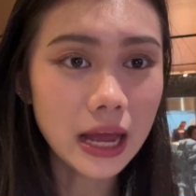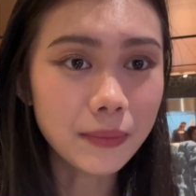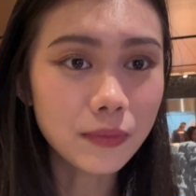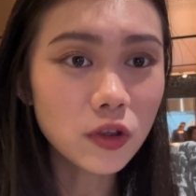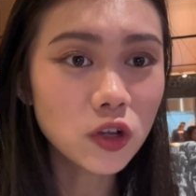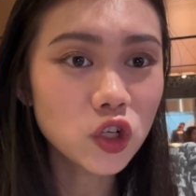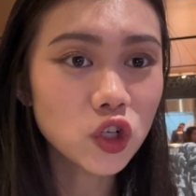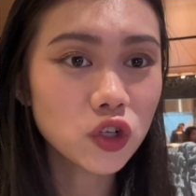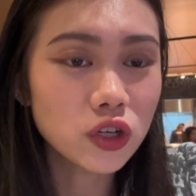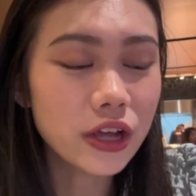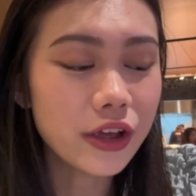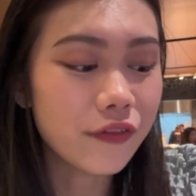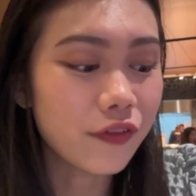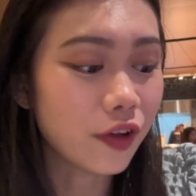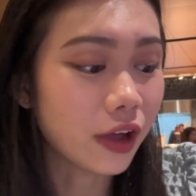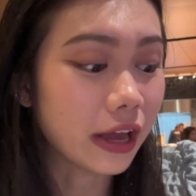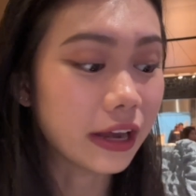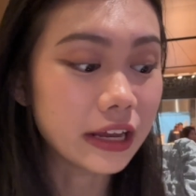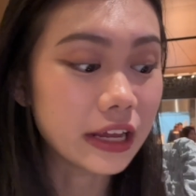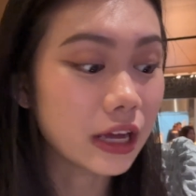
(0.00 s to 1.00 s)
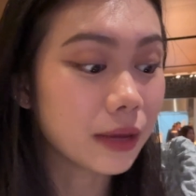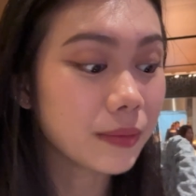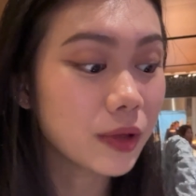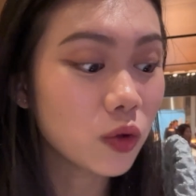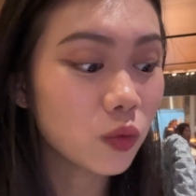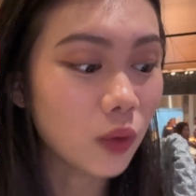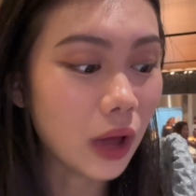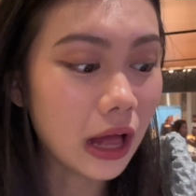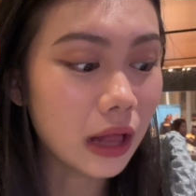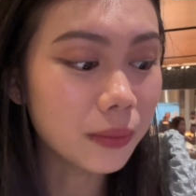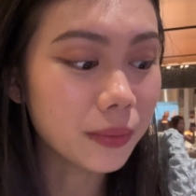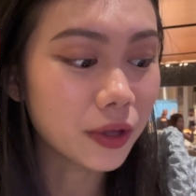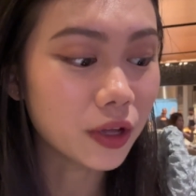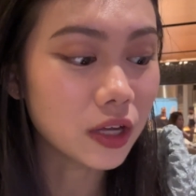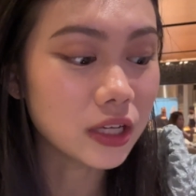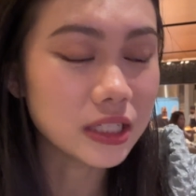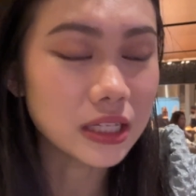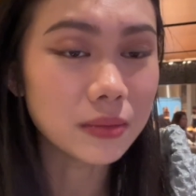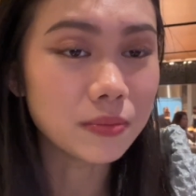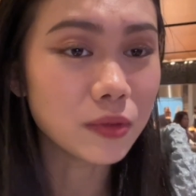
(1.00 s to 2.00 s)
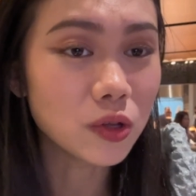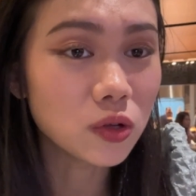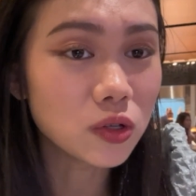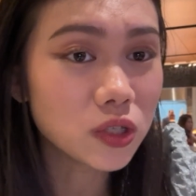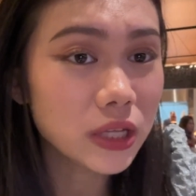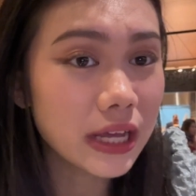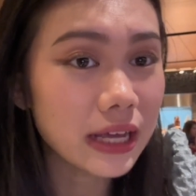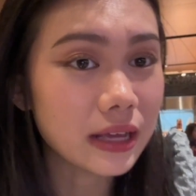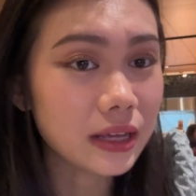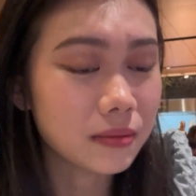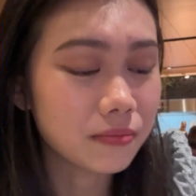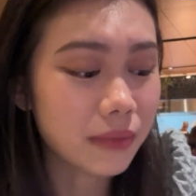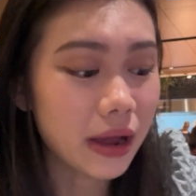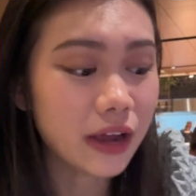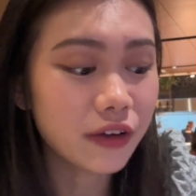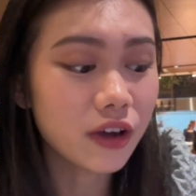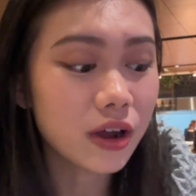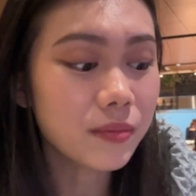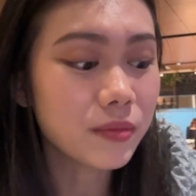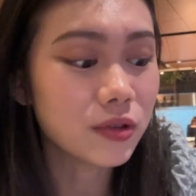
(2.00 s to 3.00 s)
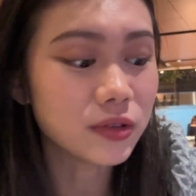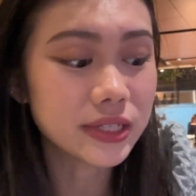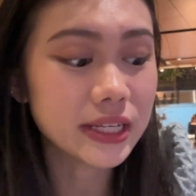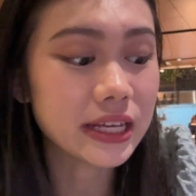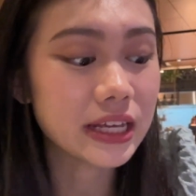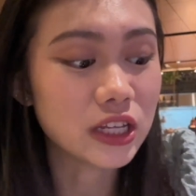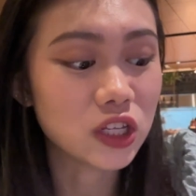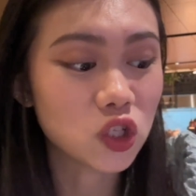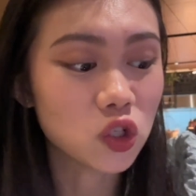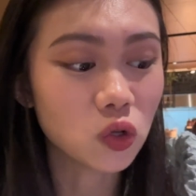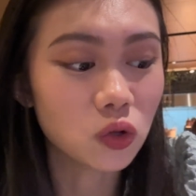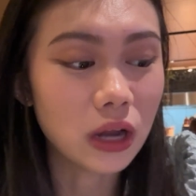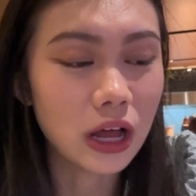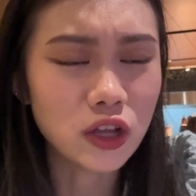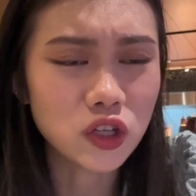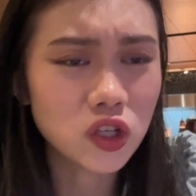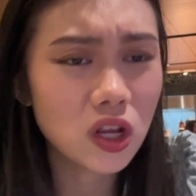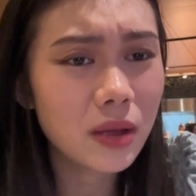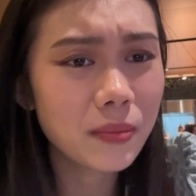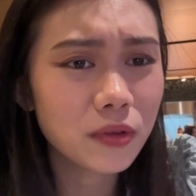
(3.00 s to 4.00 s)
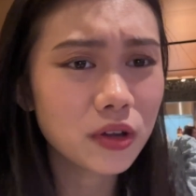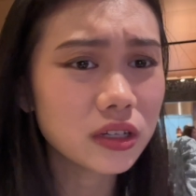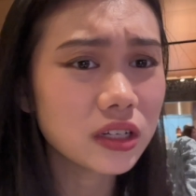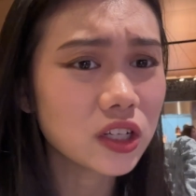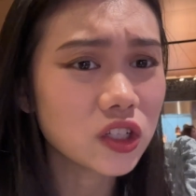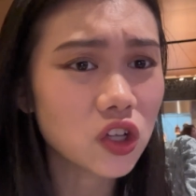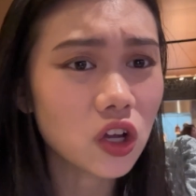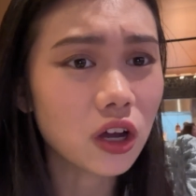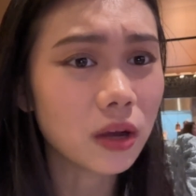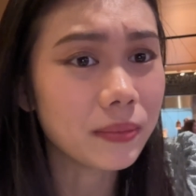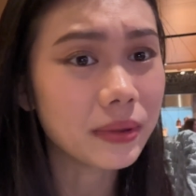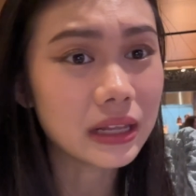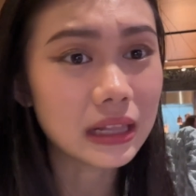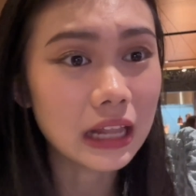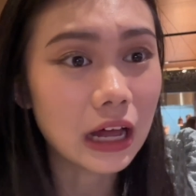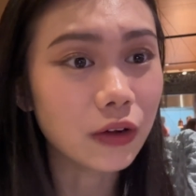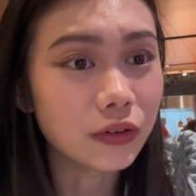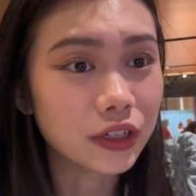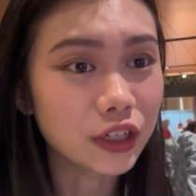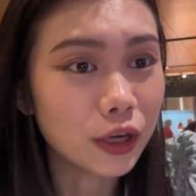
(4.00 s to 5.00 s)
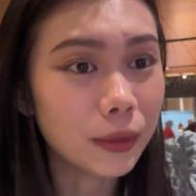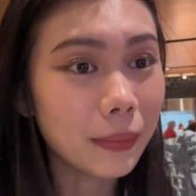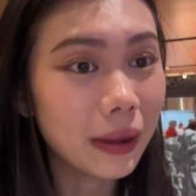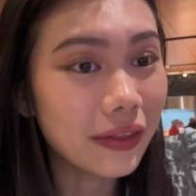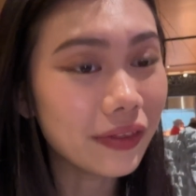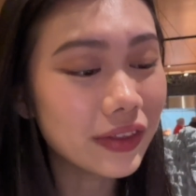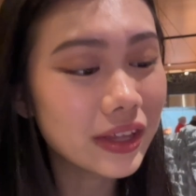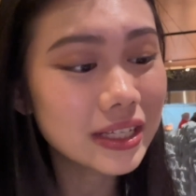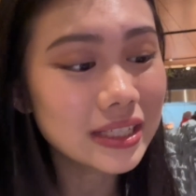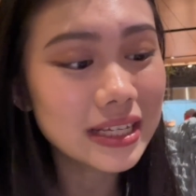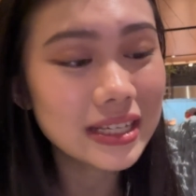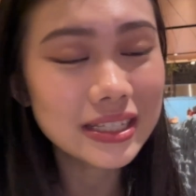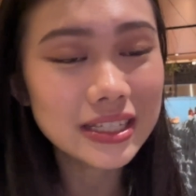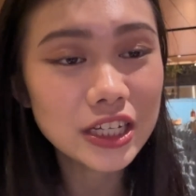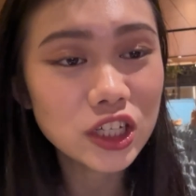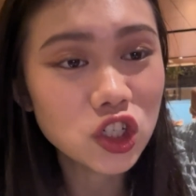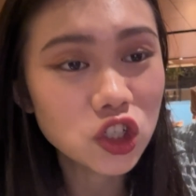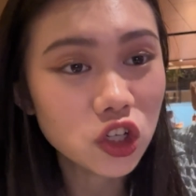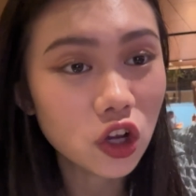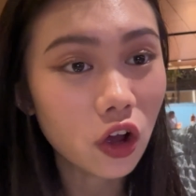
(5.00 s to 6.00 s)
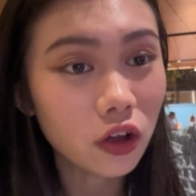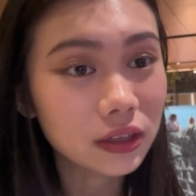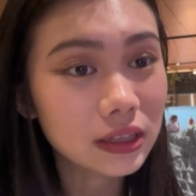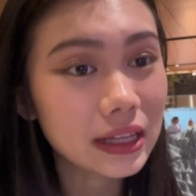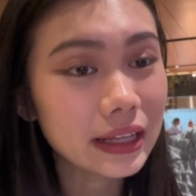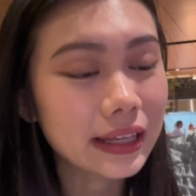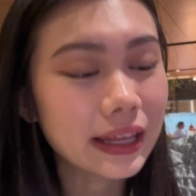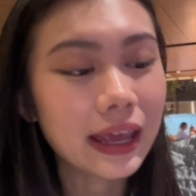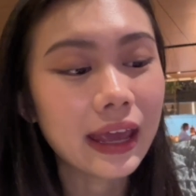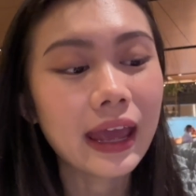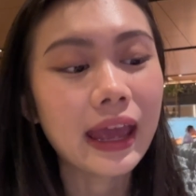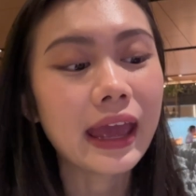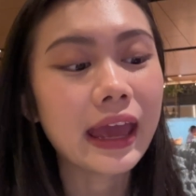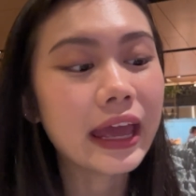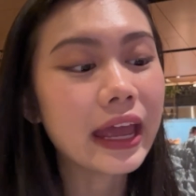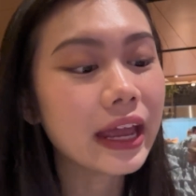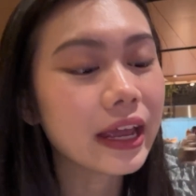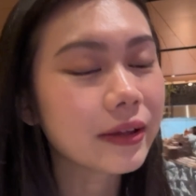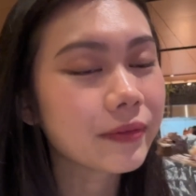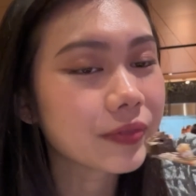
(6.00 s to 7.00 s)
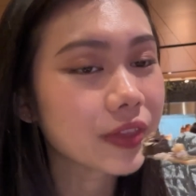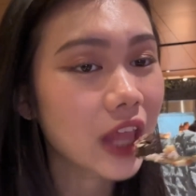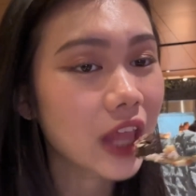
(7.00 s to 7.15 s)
I'm not sure if you can hear me well because the music, background music is so loud, so I'm gonna talk a bit louder, but this is the chocolate cake.